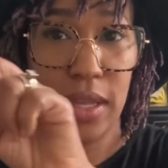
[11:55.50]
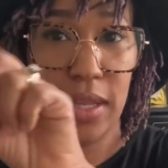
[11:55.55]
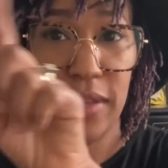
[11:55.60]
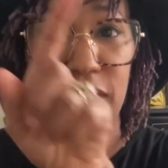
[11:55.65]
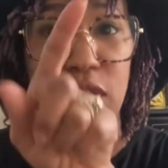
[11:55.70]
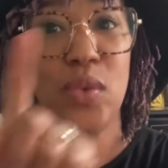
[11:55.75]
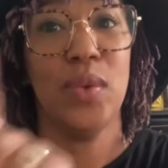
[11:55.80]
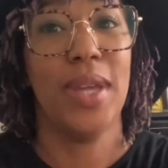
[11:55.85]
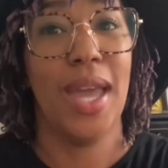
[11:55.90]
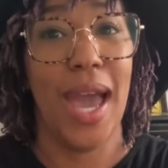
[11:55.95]

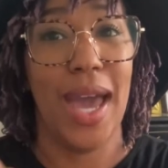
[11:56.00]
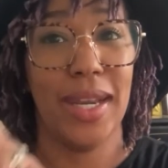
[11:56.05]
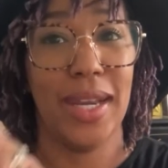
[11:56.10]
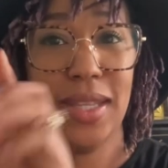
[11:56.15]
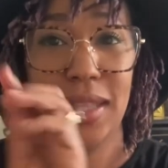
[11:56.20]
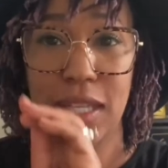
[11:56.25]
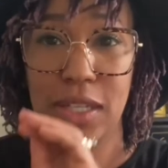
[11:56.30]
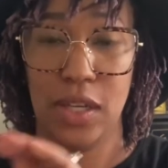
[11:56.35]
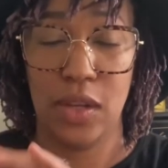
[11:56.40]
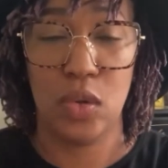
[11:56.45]
you got it,
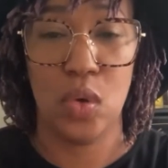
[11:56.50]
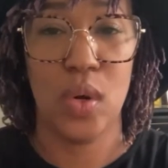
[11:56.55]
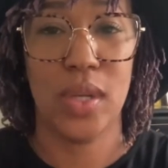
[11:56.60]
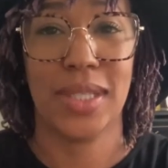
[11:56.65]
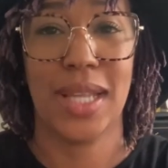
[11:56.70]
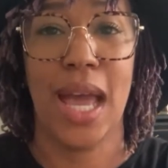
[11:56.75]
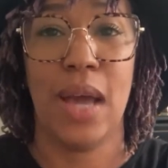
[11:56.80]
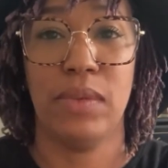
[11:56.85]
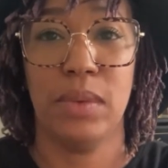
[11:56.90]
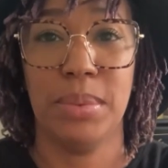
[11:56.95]
then of course
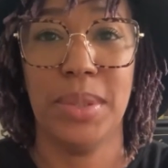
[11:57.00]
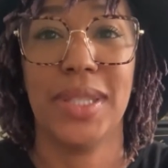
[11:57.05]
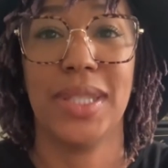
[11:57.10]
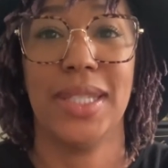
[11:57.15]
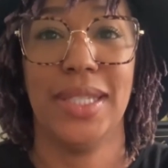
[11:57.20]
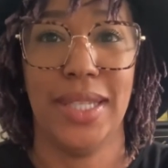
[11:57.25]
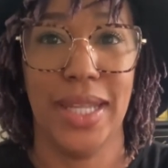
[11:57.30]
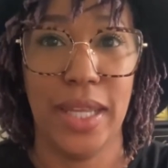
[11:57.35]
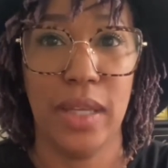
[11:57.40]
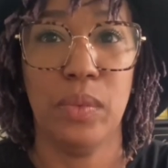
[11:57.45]
I will put the
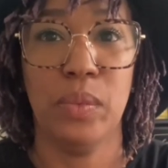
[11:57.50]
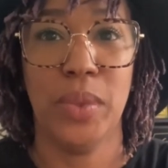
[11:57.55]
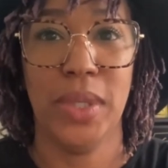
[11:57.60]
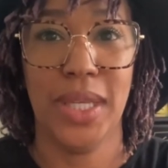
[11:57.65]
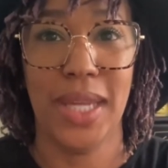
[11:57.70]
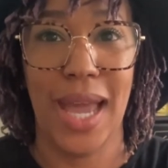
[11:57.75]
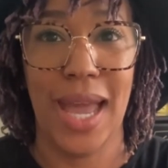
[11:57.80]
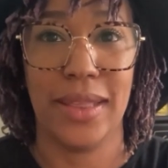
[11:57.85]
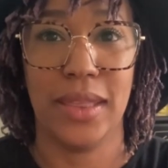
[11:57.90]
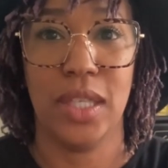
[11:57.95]
date we
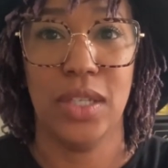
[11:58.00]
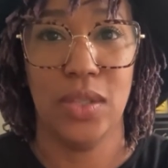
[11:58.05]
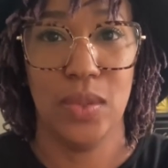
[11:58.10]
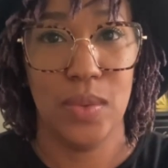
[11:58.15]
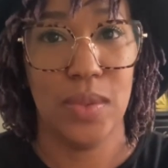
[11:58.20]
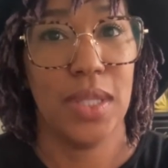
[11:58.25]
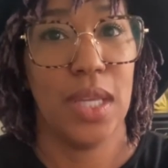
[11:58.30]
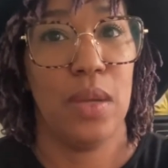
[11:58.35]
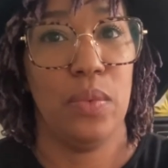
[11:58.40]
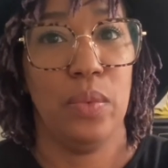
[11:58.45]
got the
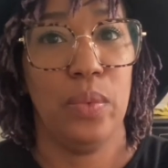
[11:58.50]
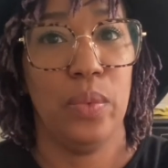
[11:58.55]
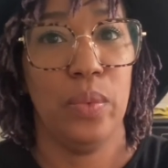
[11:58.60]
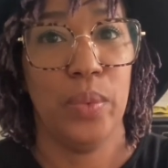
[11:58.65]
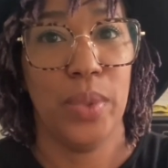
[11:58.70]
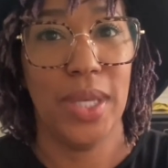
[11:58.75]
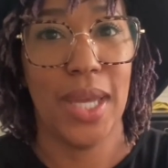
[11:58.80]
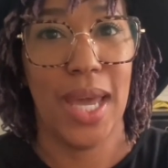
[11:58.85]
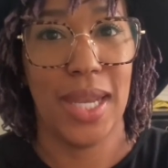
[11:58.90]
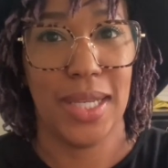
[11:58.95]
news that
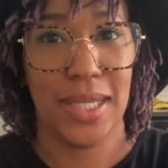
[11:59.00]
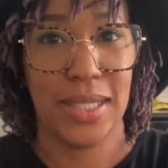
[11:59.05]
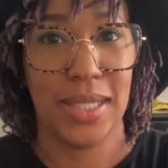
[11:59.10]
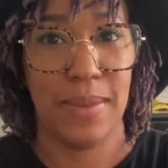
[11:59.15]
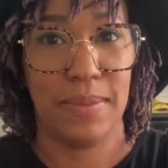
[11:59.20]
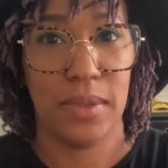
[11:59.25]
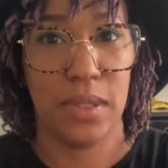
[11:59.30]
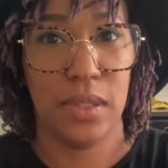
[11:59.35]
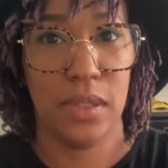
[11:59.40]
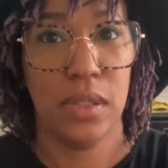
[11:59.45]
we got
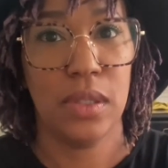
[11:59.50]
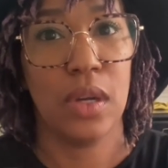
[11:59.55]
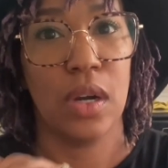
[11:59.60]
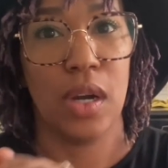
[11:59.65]
accepted or